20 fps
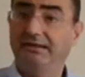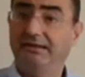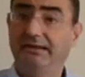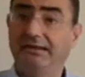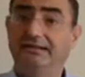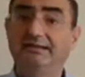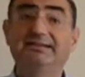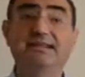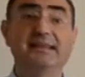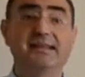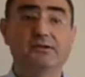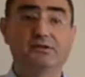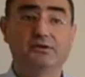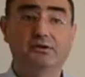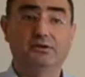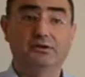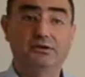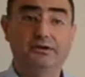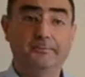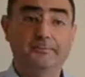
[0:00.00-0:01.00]
in
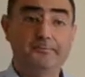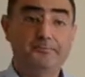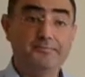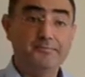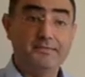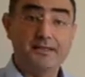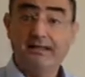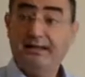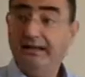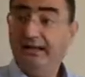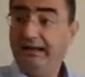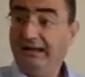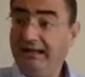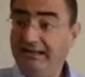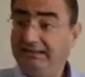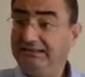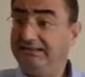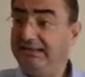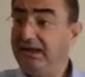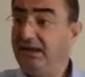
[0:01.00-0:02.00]
singular.
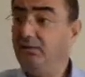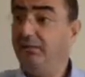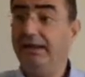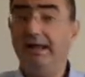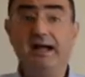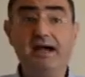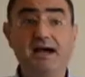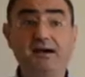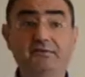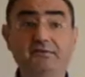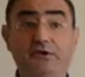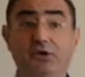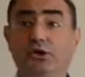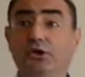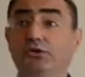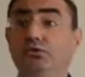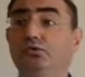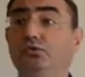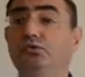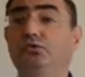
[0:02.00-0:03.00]
Let's say we have
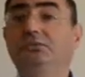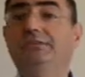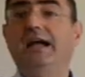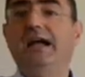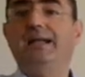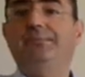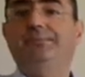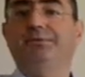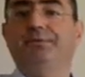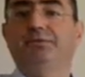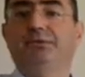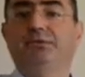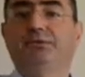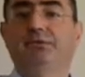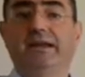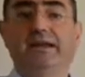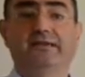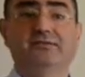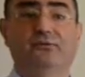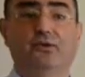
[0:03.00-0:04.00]
two types of
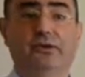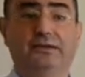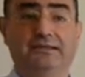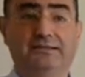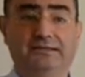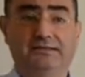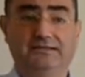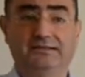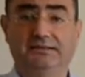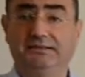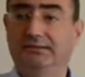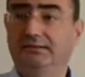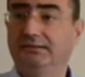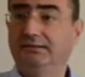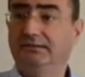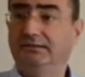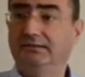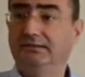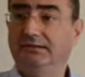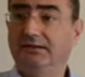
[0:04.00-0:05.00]
invoices.
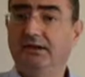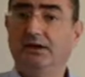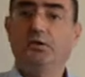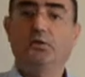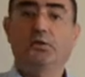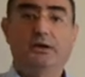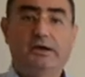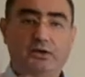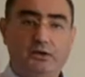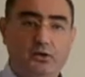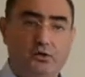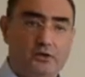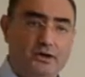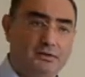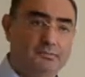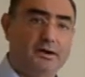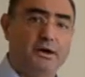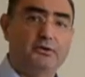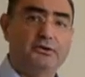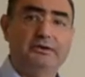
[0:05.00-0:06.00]
We'll talk
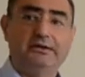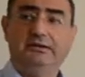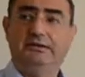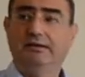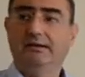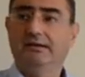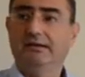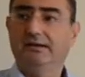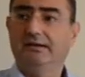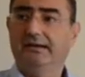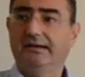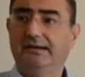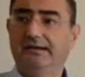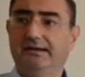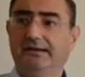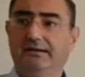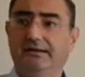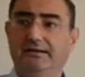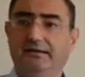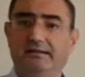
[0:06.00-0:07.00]
about it
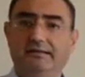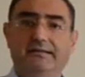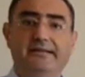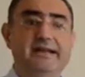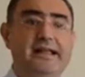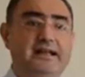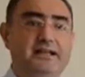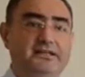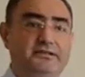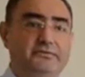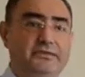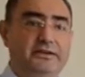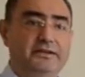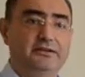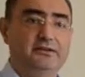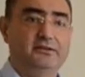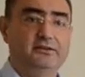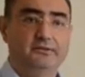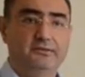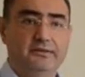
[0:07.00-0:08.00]
in the next
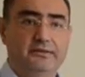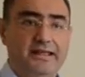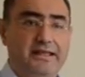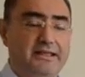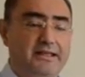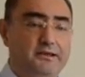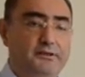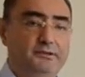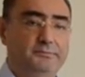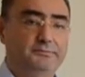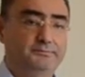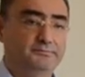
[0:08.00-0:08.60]
video. Thank you.